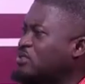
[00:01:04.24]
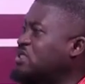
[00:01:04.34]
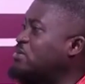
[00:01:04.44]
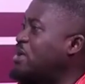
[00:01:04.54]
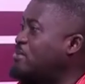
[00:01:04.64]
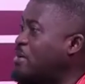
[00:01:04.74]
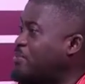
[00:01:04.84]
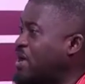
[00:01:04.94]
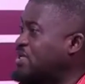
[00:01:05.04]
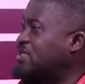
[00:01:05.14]
say be my
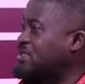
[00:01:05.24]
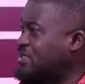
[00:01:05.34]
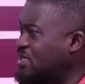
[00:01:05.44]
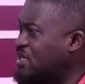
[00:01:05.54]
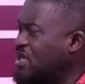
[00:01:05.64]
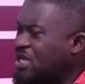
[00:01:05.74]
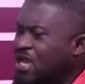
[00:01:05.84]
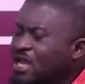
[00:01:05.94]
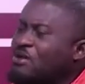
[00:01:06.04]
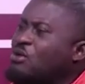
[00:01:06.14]
pa is a sin.
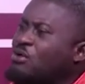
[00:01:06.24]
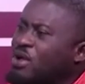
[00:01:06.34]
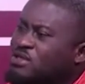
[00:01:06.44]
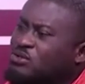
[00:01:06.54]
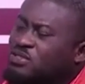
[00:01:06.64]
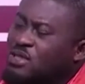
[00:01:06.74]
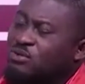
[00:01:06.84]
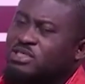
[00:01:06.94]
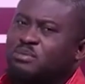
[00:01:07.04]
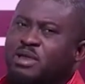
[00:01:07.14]
Now they are quite so
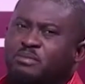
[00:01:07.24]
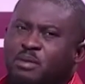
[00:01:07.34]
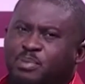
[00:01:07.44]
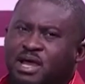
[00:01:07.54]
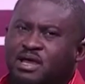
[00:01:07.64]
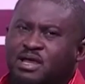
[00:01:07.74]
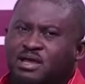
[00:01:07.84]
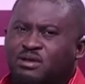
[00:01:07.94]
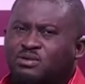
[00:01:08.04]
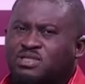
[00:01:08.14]
some say be my pa.
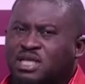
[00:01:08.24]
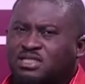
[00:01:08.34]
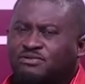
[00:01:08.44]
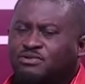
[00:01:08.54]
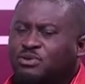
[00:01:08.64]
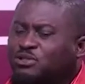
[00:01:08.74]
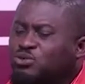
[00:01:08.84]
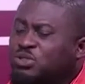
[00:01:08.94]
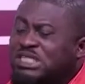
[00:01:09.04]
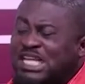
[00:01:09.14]
It looks as if you are
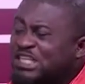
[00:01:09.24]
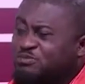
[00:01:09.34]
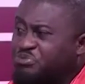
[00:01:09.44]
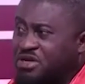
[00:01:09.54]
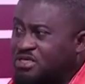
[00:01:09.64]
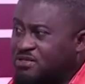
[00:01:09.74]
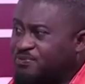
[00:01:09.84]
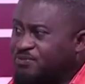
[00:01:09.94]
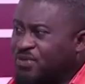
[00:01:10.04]
too desperate.